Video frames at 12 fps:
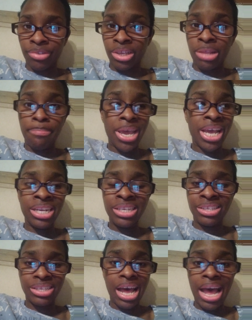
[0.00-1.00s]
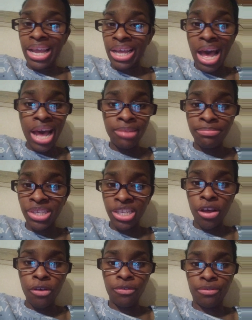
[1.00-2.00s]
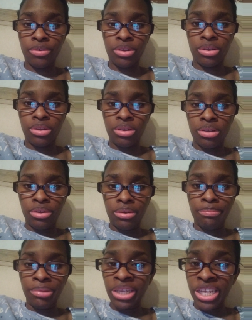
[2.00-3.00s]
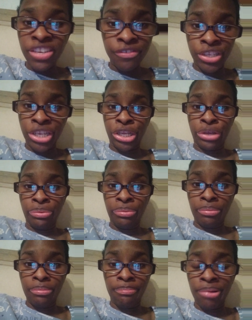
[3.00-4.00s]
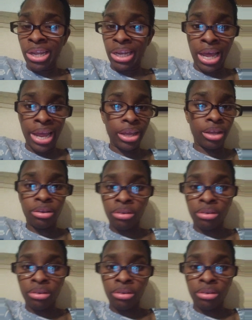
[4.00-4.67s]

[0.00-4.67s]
The man in the sky, God himself, believes in you. But like,